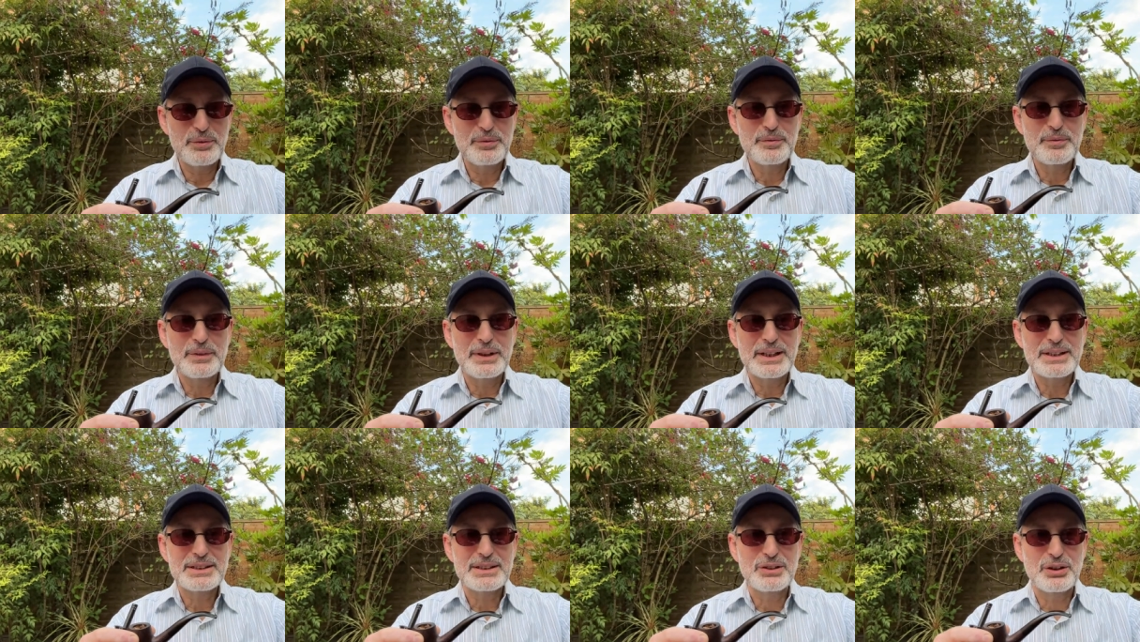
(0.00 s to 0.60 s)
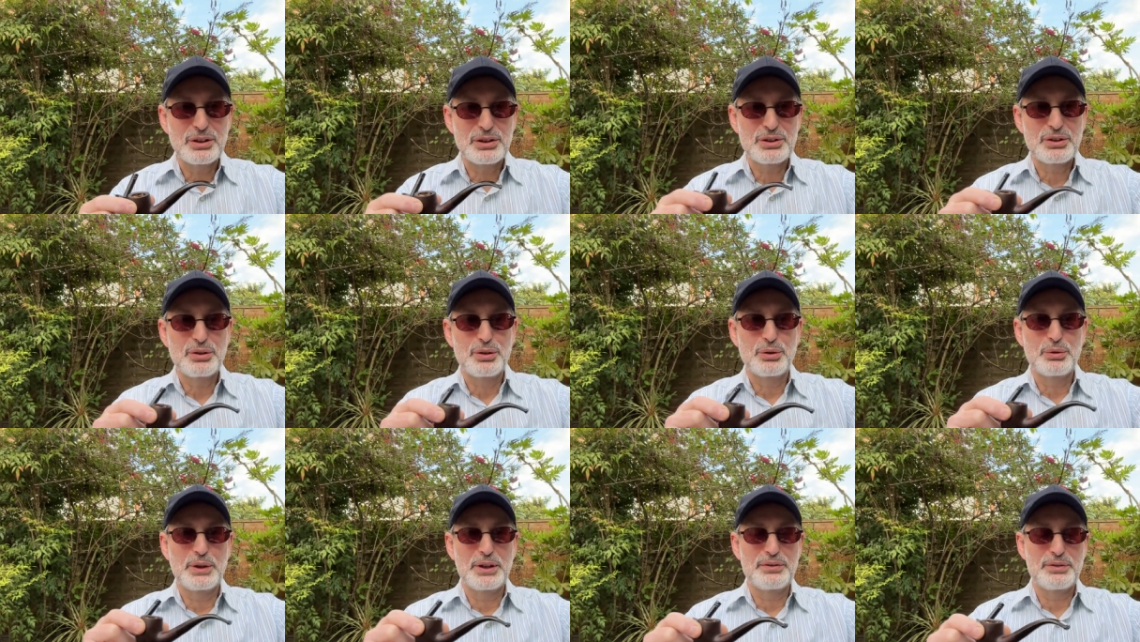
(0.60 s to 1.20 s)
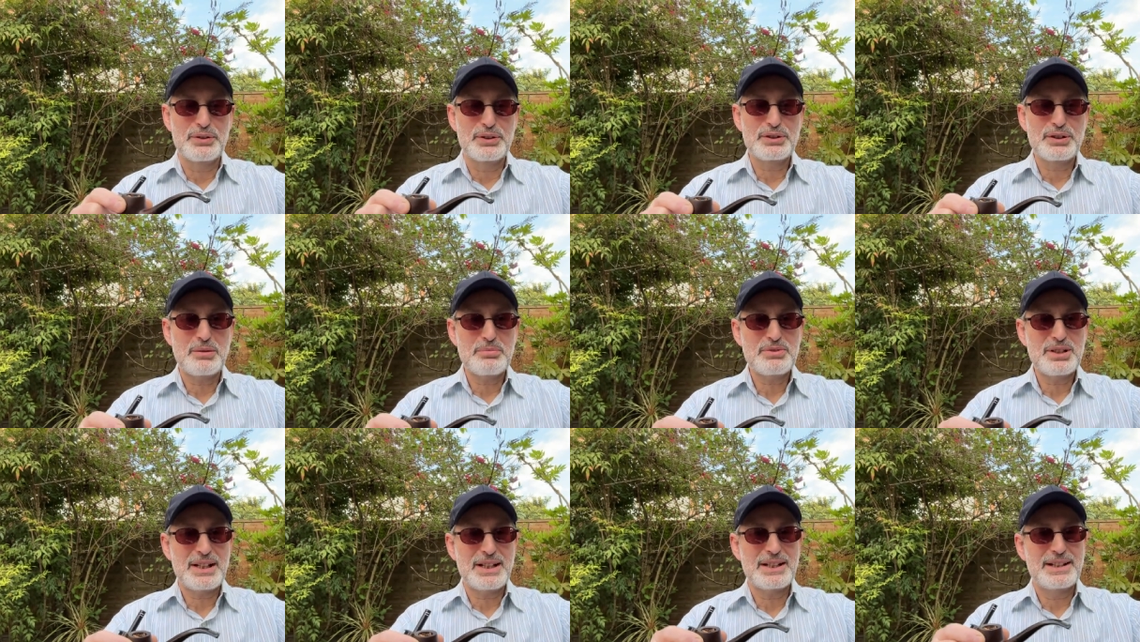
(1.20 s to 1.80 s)
let's not go away from the
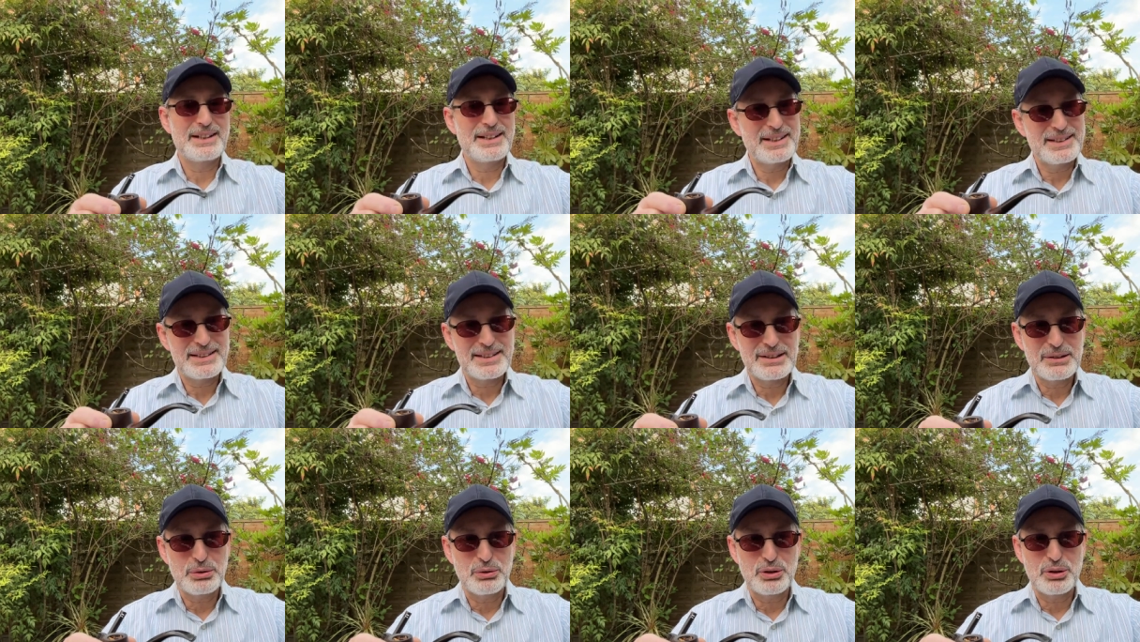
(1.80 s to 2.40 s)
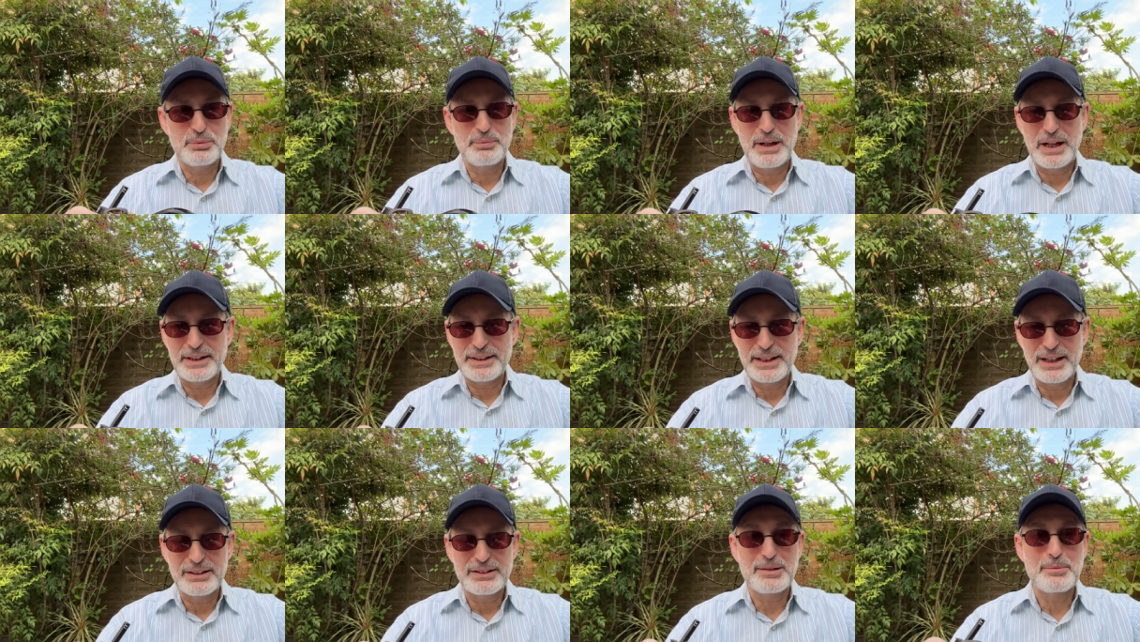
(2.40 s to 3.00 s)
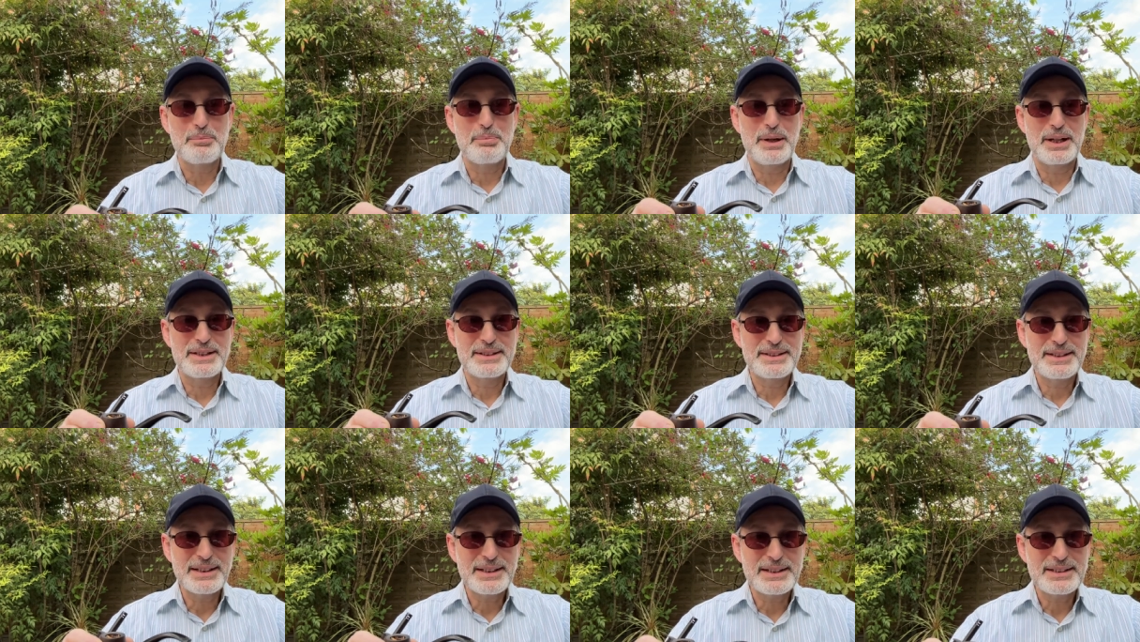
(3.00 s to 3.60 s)
subject. Let's talk about now the
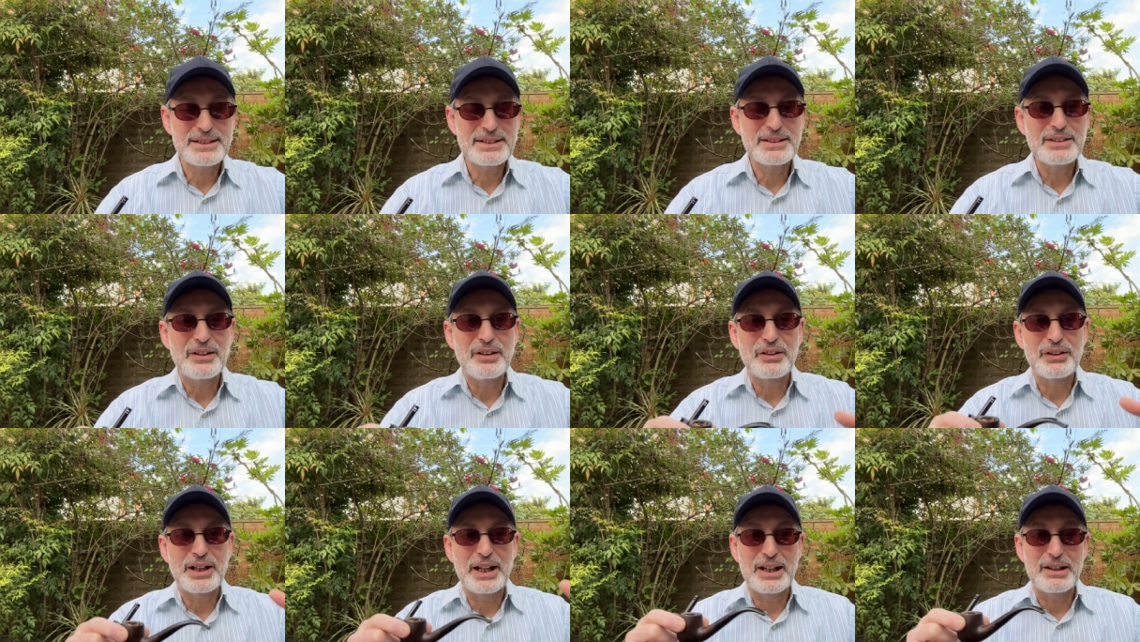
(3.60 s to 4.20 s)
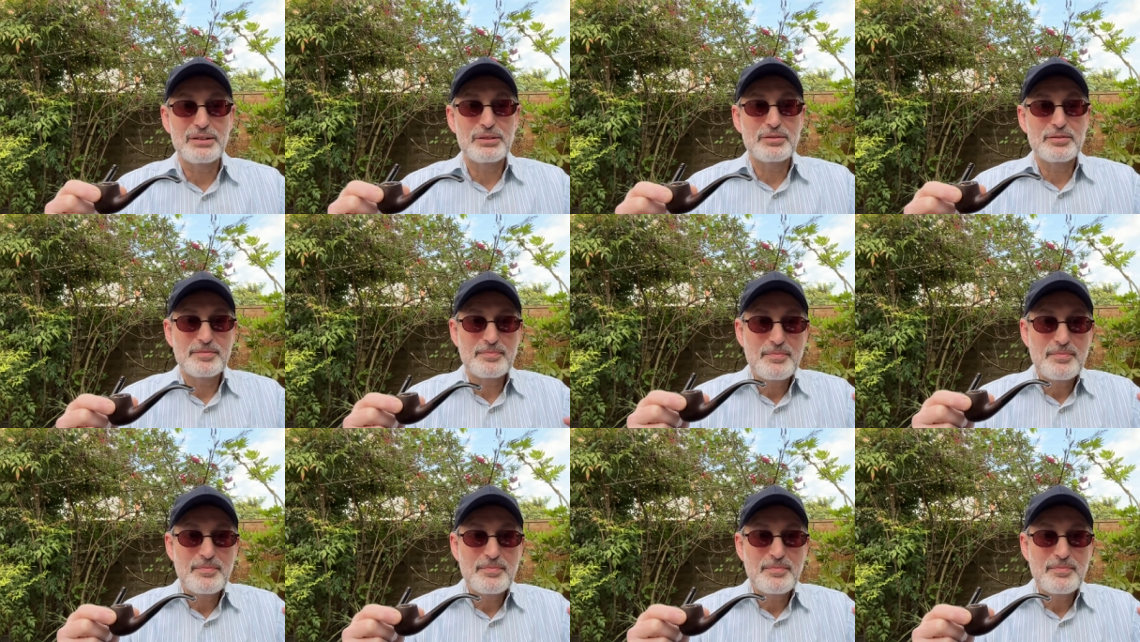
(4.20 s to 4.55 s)
basics on how